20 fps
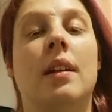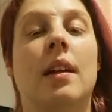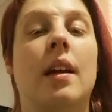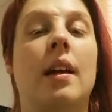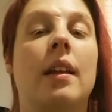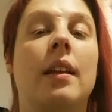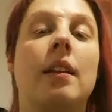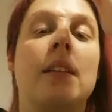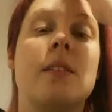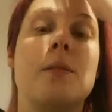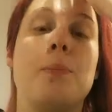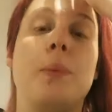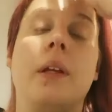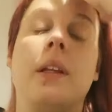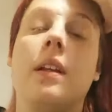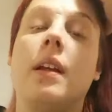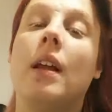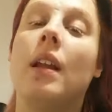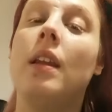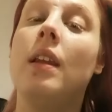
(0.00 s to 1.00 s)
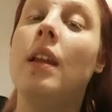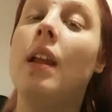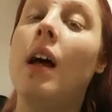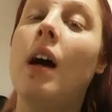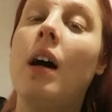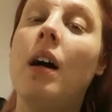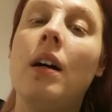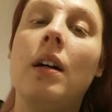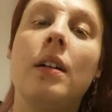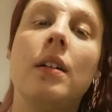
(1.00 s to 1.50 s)
And it's been a
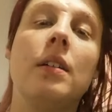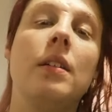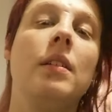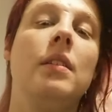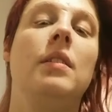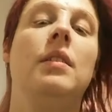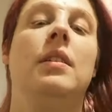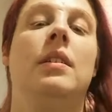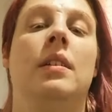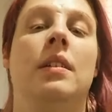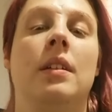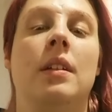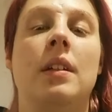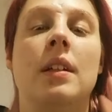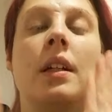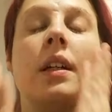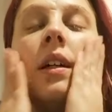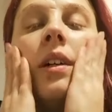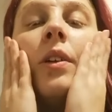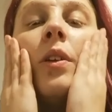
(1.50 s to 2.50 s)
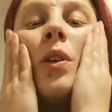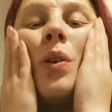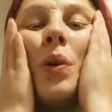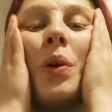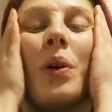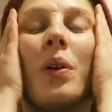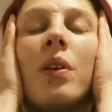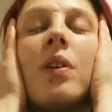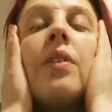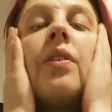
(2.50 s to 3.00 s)
long
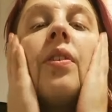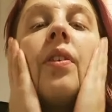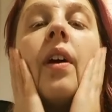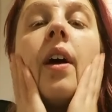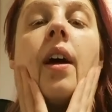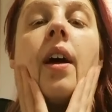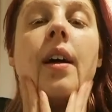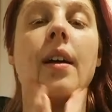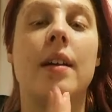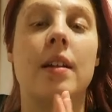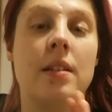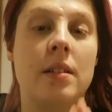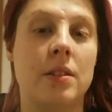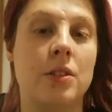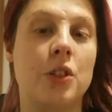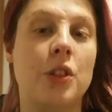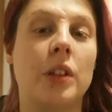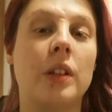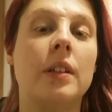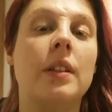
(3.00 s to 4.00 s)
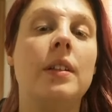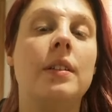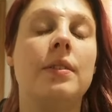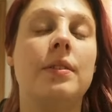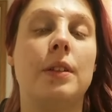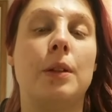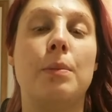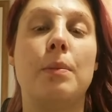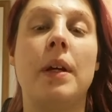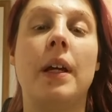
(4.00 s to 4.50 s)
sort of journey
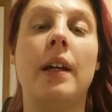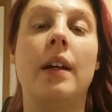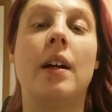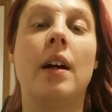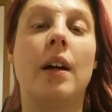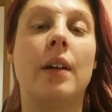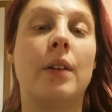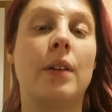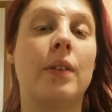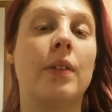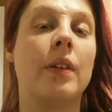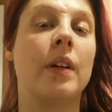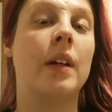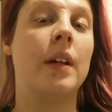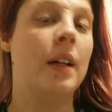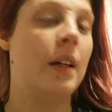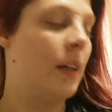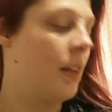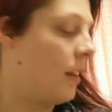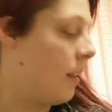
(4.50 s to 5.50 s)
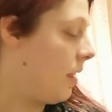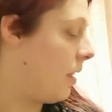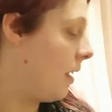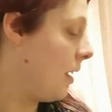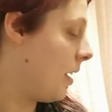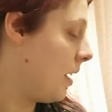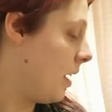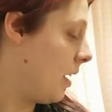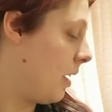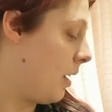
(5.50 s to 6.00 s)
for me, kind of
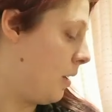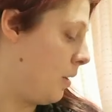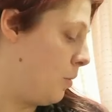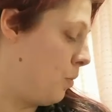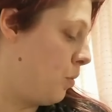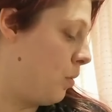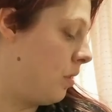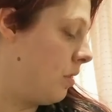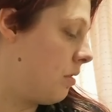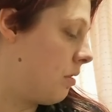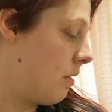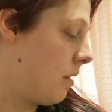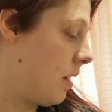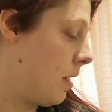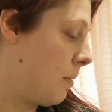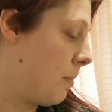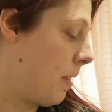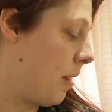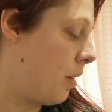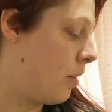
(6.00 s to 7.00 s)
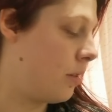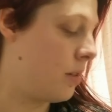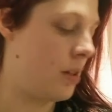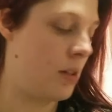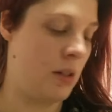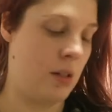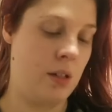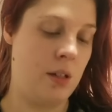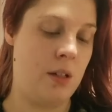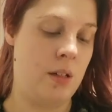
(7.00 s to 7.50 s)
thinking and wondering about,
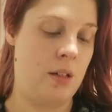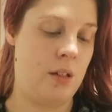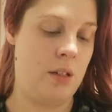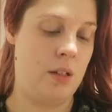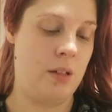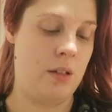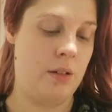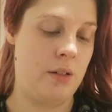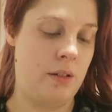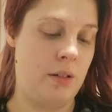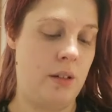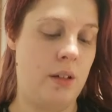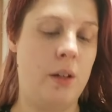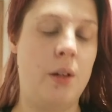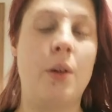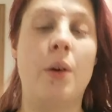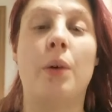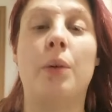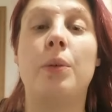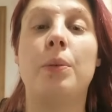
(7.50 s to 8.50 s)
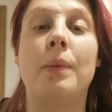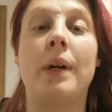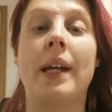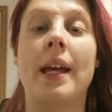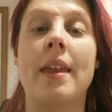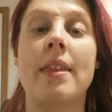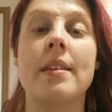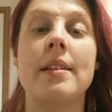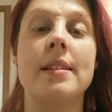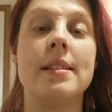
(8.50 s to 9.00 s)
you know, my
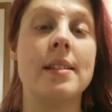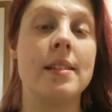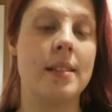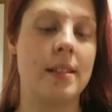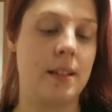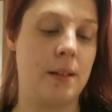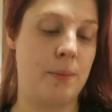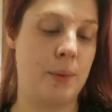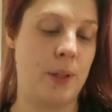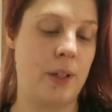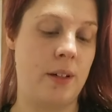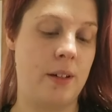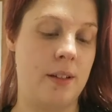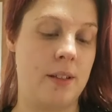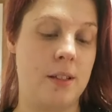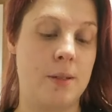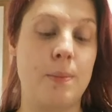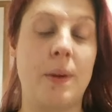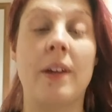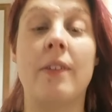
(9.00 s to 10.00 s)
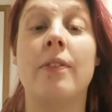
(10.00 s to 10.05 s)
ethnicity, because my